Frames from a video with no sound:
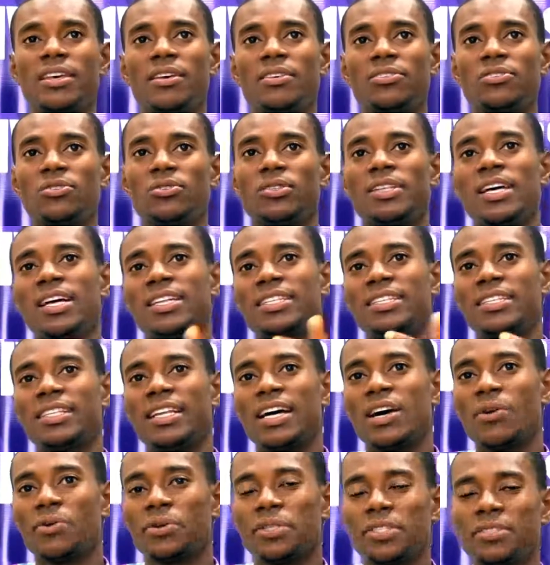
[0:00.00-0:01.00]
So that's in
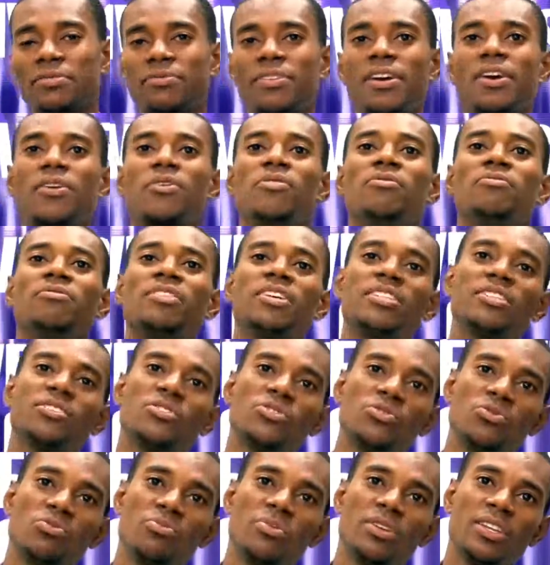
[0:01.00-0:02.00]
hours. If I convert
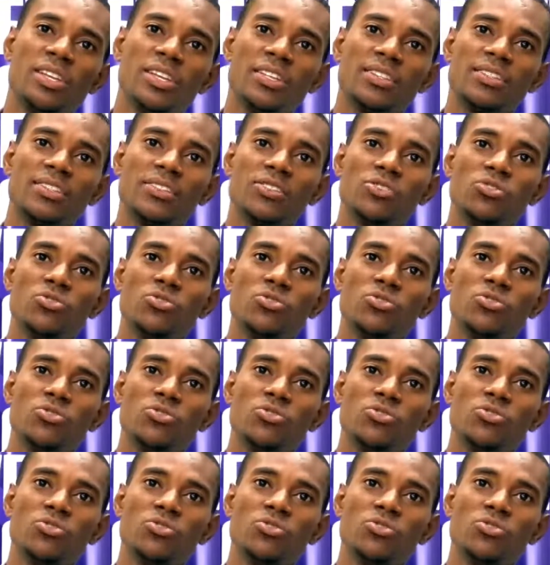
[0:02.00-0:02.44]
it to minutes,